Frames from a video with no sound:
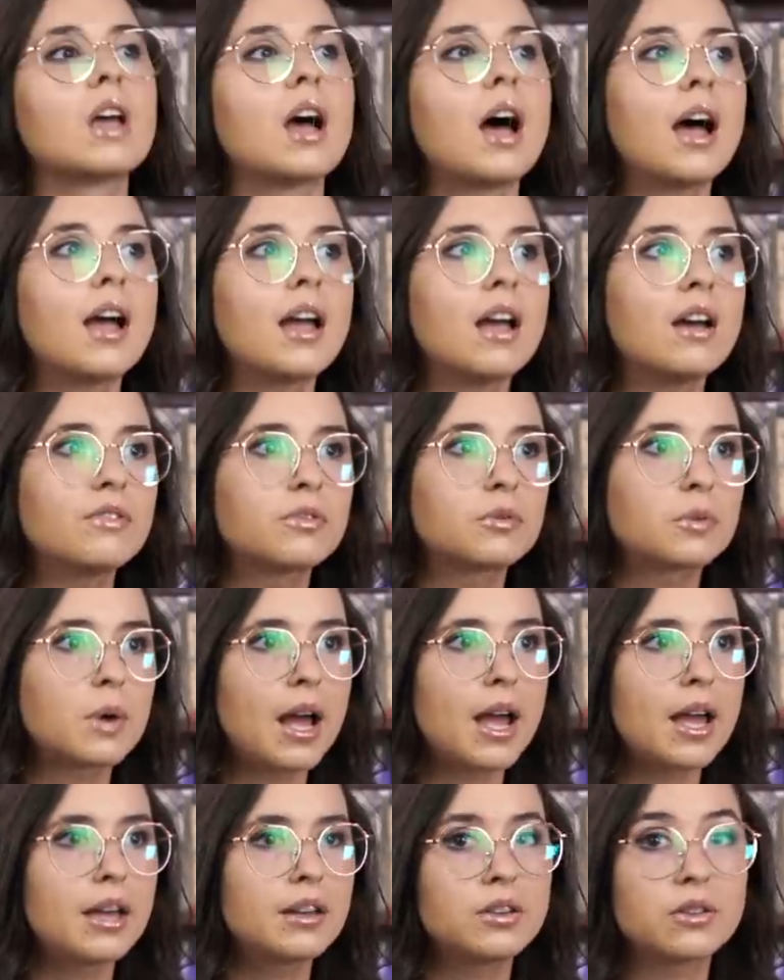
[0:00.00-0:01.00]
I have
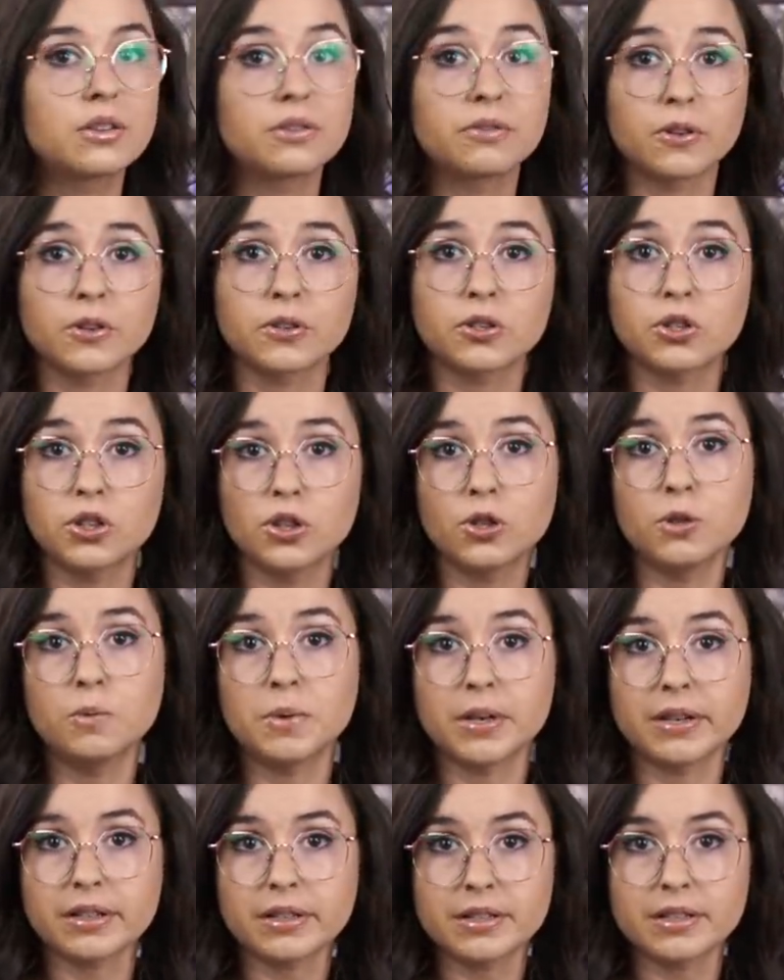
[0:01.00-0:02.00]
read the first two
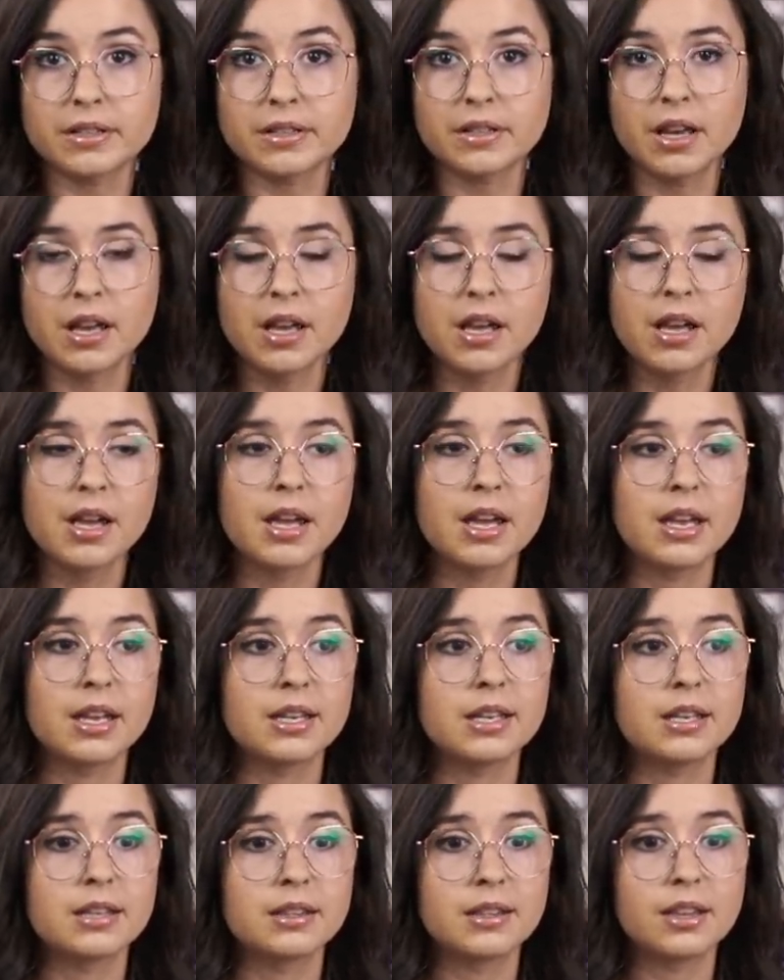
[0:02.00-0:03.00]
books
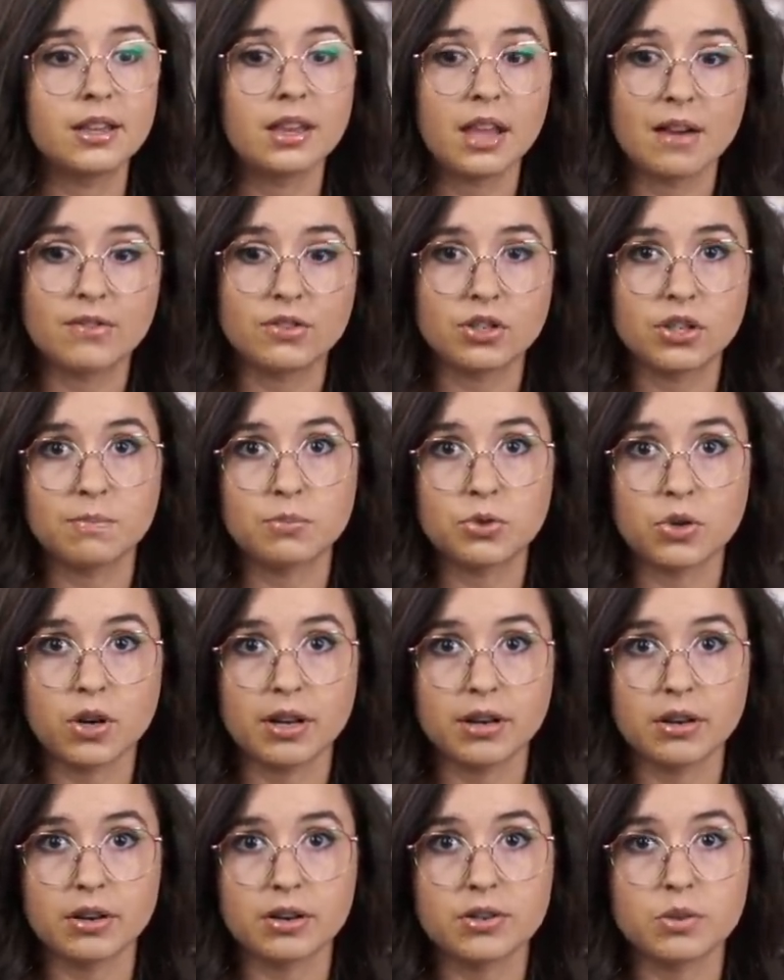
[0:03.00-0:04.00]
in the Liveship
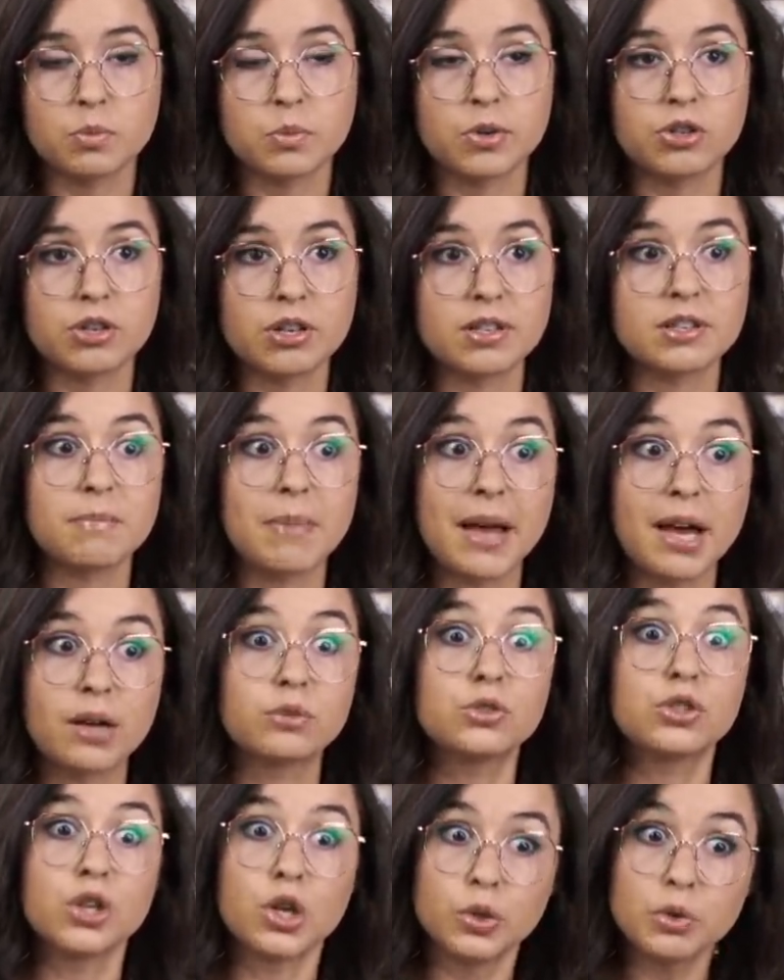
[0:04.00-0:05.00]
Traders, which is
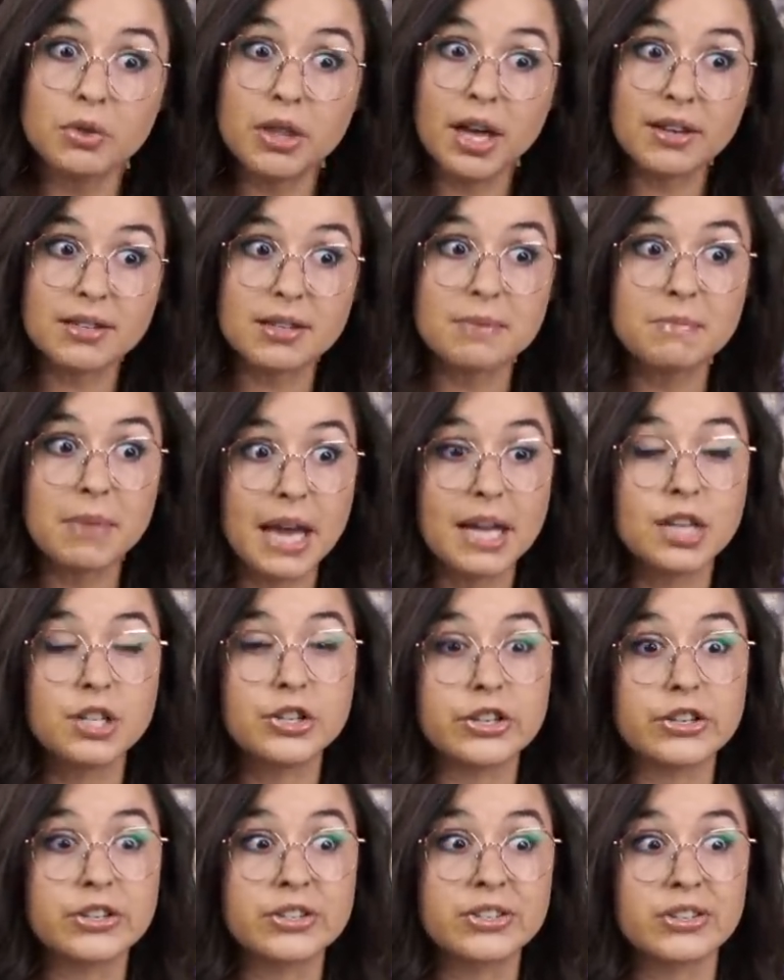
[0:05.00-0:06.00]
about 2,000
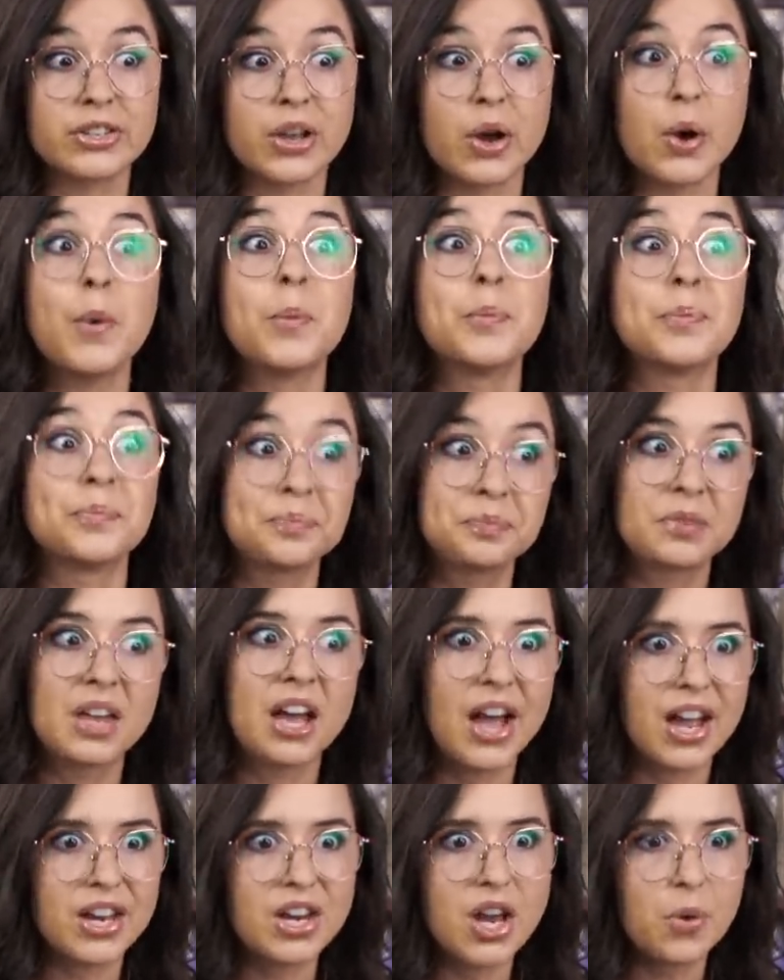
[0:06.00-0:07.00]
pages, so
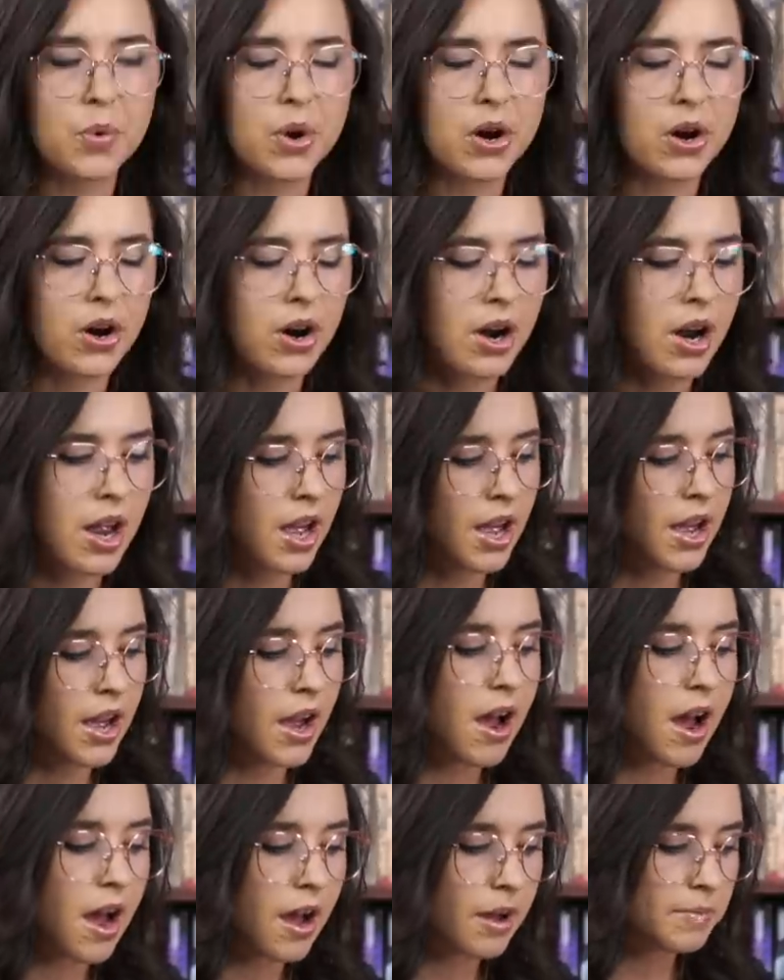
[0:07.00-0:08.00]
I know her.
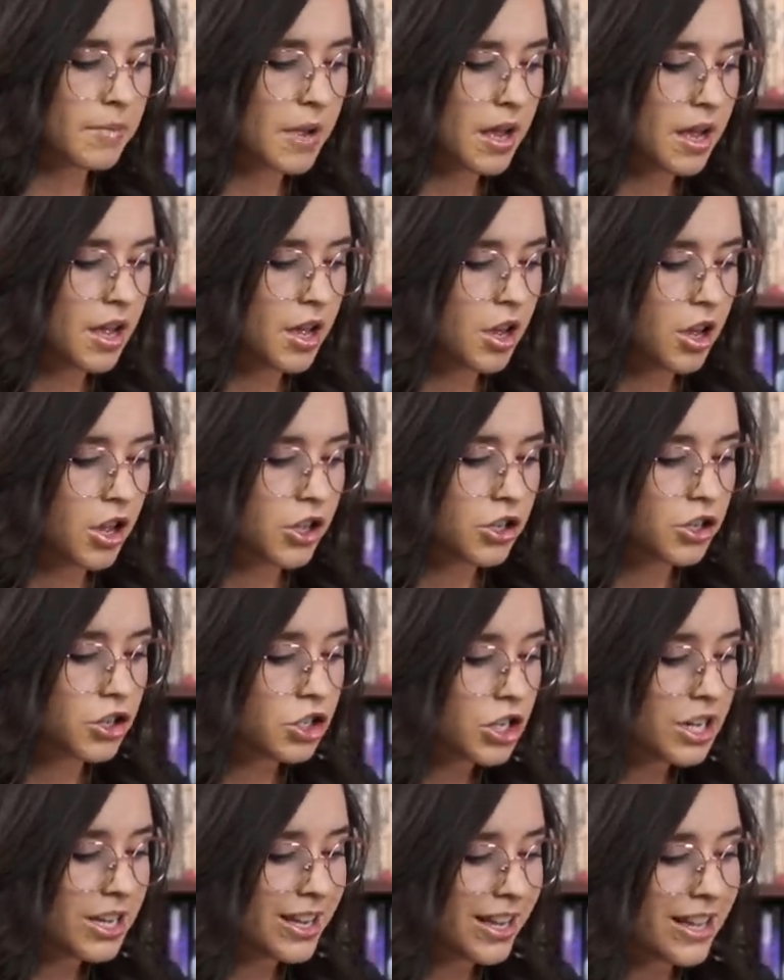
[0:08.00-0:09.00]

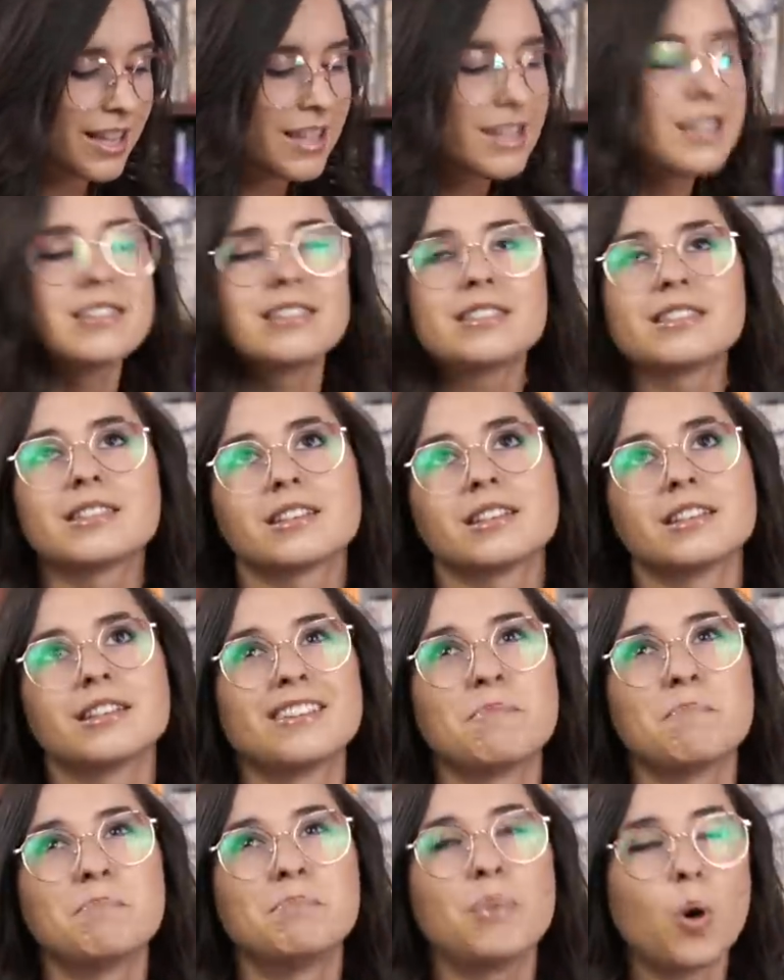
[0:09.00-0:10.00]
She is
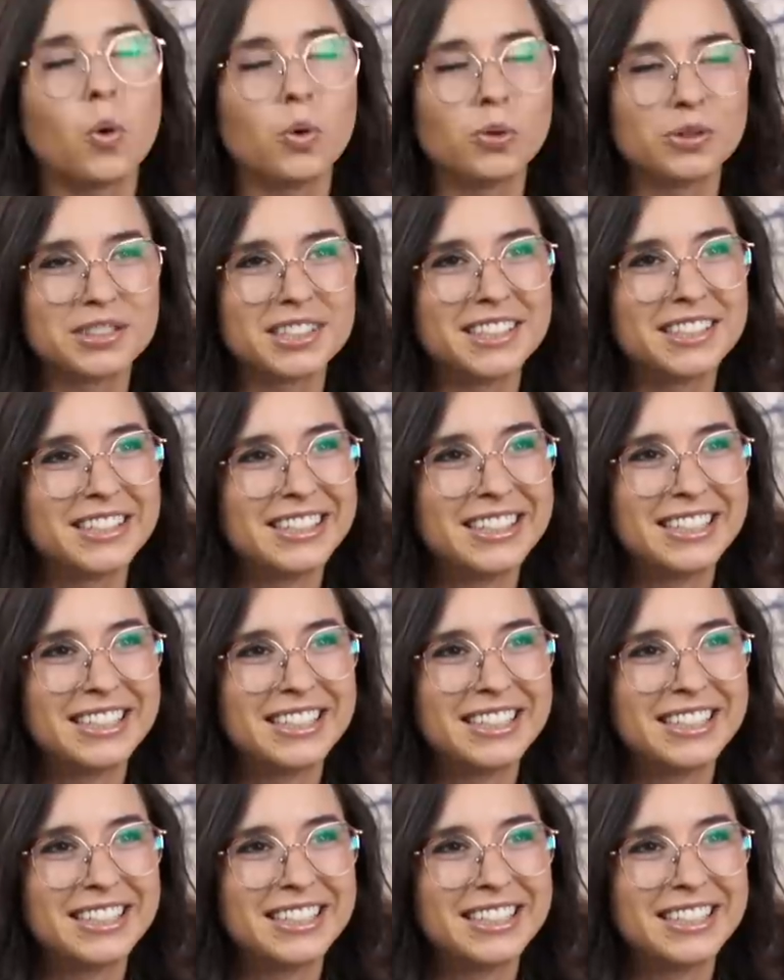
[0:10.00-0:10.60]
bold.